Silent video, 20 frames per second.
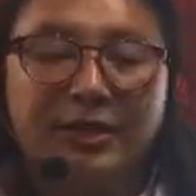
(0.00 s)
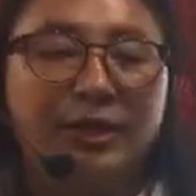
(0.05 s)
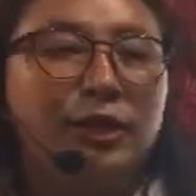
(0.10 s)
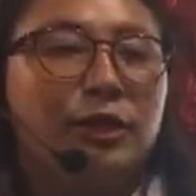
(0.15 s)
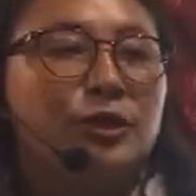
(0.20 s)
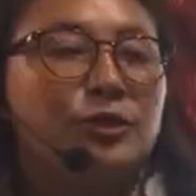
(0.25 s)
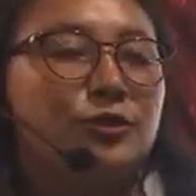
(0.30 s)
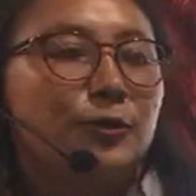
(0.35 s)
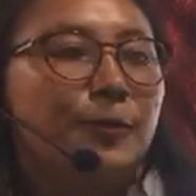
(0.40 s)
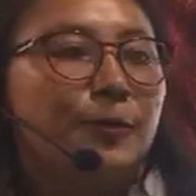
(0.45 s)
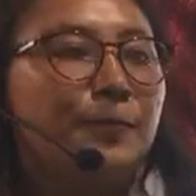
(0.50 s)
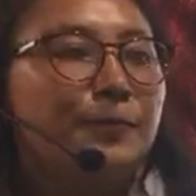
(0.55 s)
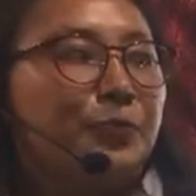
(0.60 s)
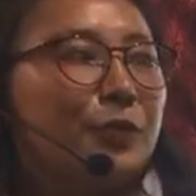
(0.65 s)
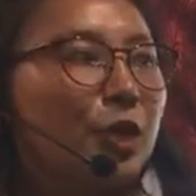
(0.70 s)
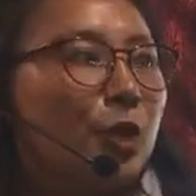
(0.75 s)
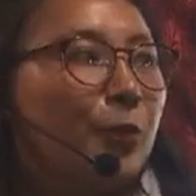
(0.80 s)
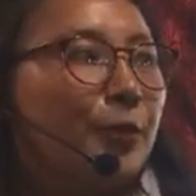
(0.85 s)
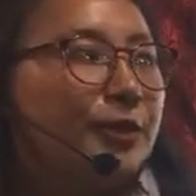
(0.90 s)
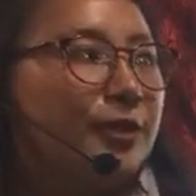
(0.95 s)
So
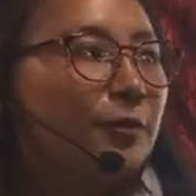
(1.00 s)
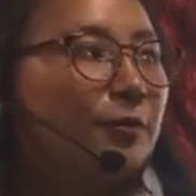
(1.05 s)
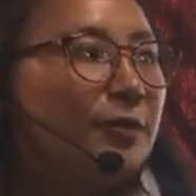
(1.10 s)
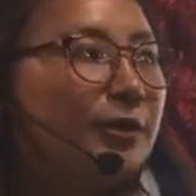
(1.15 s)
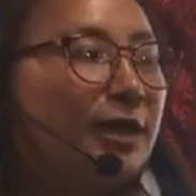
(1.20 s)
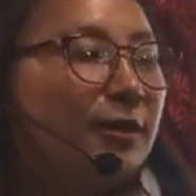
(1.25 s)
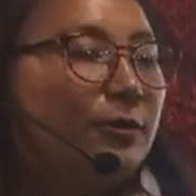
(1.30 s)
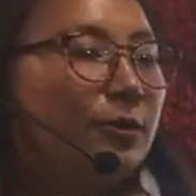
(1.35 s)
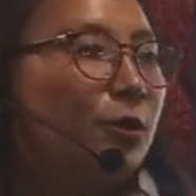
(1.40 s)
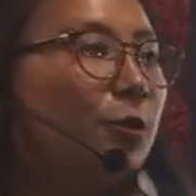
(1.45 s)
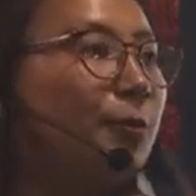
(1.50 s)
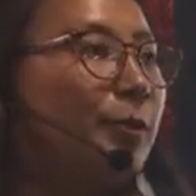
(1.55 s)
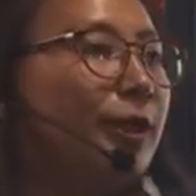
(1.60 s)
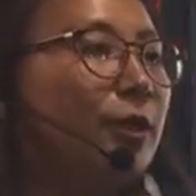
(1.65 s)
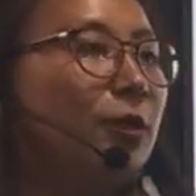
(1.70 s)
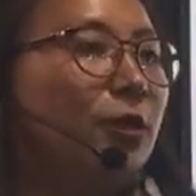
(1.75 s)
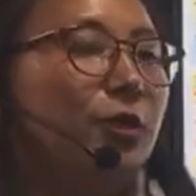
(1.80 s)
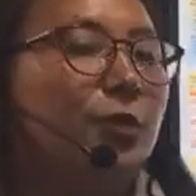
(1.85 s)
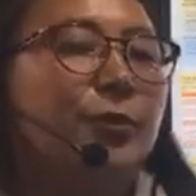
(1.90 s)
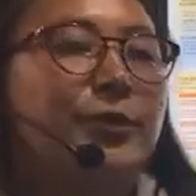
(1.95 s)
without knowing
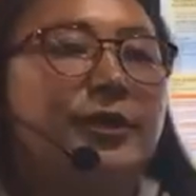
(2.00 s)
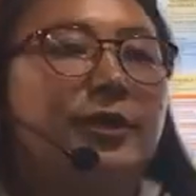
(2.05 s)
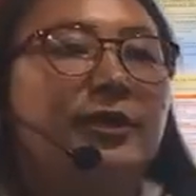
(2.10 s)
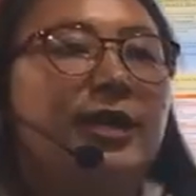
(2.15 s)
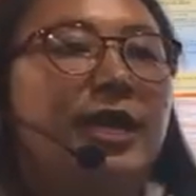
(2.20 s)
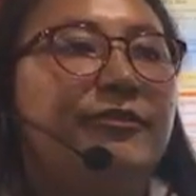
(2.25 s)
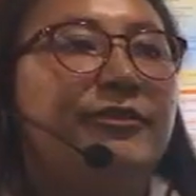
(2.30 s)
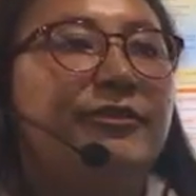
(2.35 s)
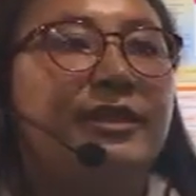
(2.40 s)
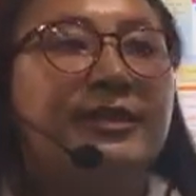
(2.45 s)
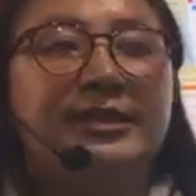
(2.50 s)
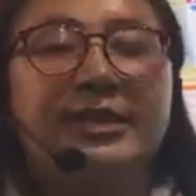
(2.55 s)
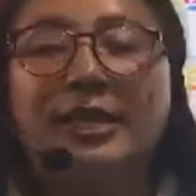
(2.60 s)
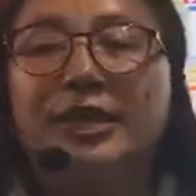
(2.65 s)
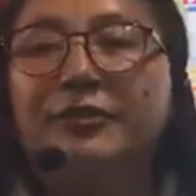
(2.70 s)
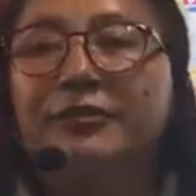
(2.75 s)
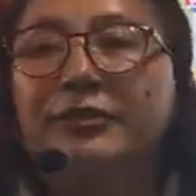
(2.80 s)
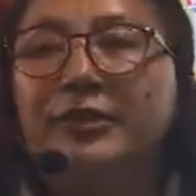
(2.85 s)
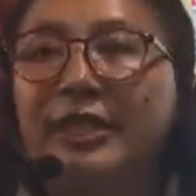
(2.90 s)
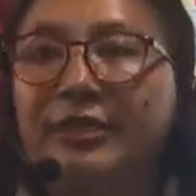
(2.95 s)
or without having a
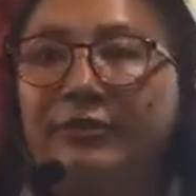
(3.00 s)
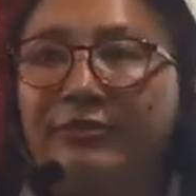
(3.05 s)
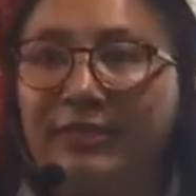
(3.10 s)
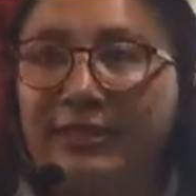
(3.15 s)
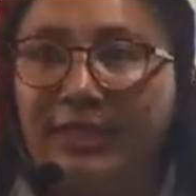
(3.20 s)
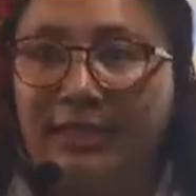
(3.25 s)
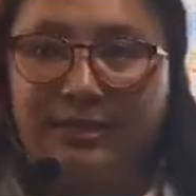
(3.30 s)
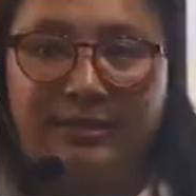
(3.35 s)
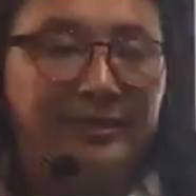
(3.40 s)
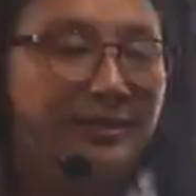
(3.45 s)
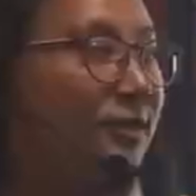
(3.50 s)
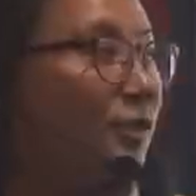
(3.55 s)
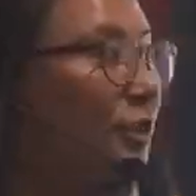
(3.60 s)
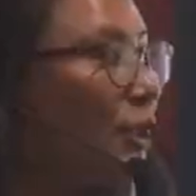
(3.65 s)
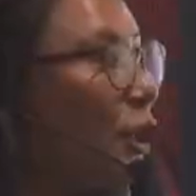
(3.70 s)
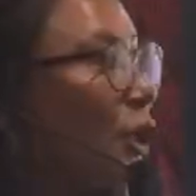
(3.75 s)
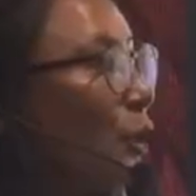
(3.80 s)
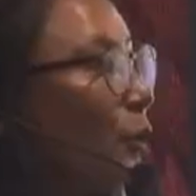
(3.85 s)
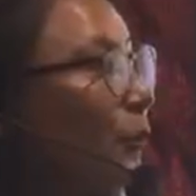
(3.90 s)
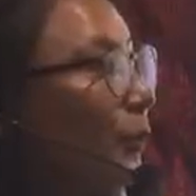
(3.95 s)
scientific evidences,
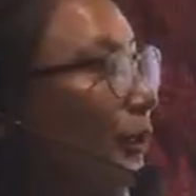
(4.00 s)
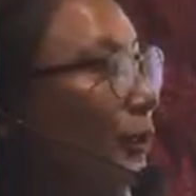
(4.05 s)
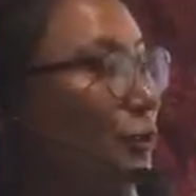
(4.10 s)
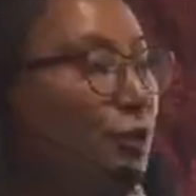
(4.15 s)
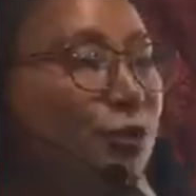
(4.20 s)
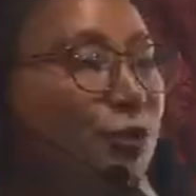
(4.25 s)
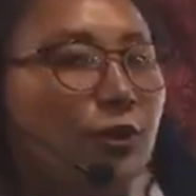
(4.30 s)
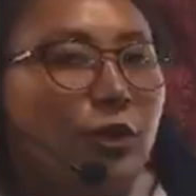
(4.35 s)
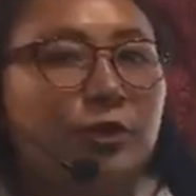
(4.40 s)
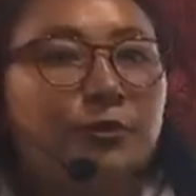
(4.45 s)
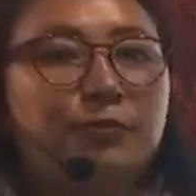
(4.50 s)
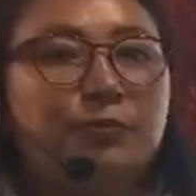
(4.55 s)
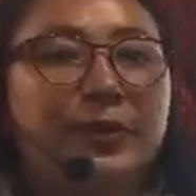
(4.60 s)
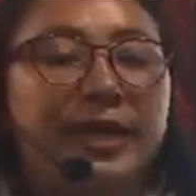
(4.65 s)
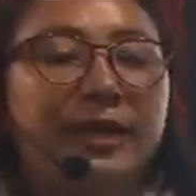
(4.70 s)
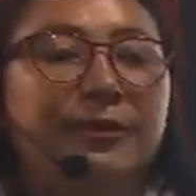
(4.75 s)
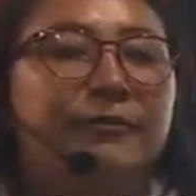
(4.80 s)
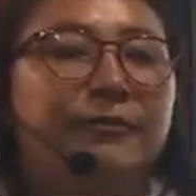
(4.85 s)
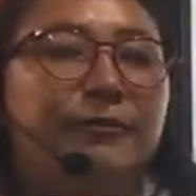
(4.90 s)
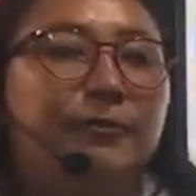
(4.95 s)
we should not make
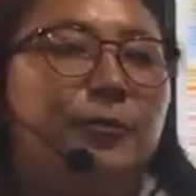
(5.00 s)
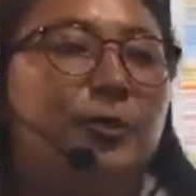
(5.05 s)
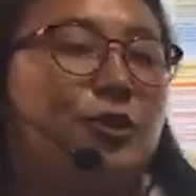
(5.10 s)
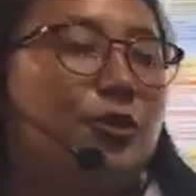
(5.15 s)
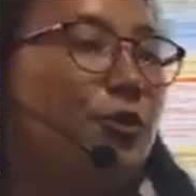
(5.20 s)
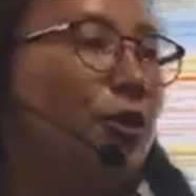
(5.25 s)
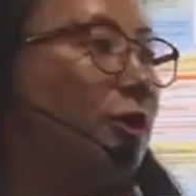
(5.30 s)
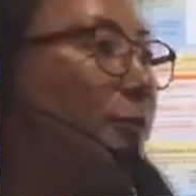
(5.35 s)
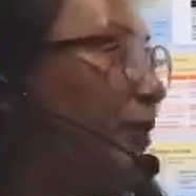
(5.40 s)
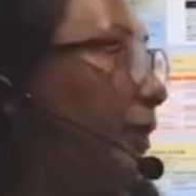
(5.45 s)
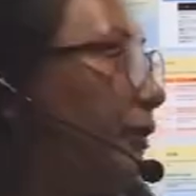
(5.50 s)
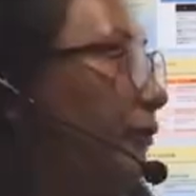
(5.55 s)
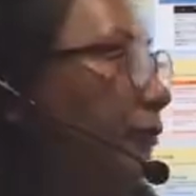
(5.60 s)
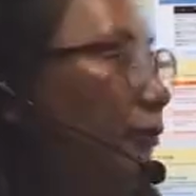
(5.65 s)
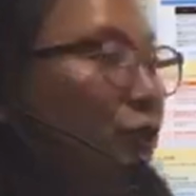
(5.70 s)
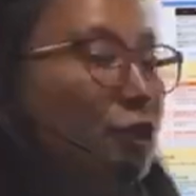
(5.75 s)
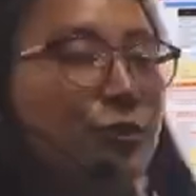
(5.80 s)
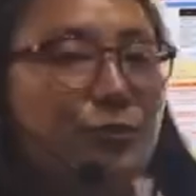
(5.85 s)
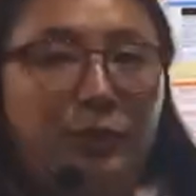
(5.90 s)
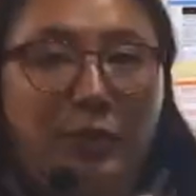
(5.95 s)

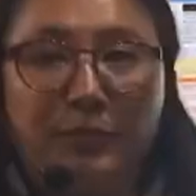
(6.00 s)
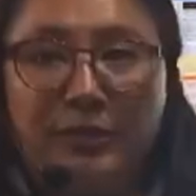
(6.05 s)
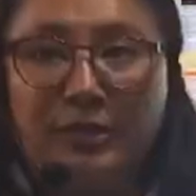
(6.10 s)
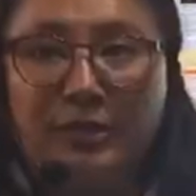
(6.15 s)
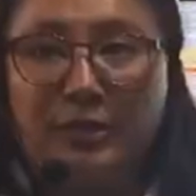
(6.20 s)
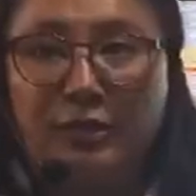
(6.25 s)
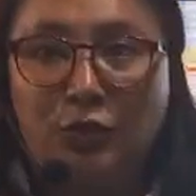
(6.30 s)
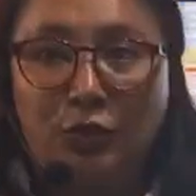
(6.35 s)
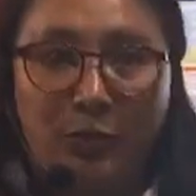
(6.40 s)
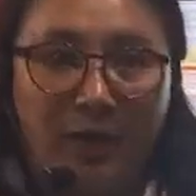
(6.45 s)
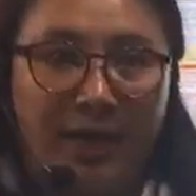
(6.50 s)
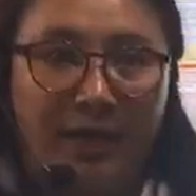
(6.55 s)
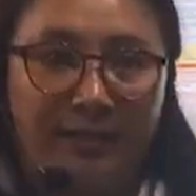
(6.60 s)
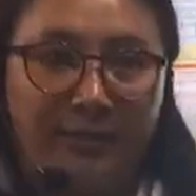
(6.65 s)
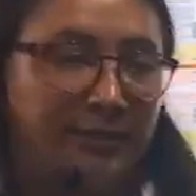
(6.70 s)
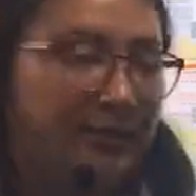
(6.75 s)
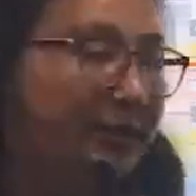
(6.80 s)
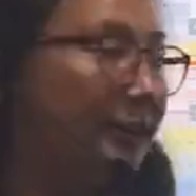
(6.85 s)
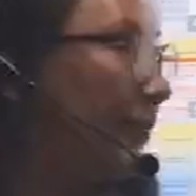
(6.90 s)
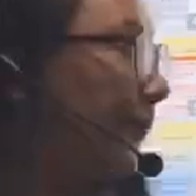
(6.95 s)
false promises to
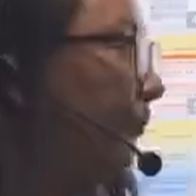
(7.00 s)
others.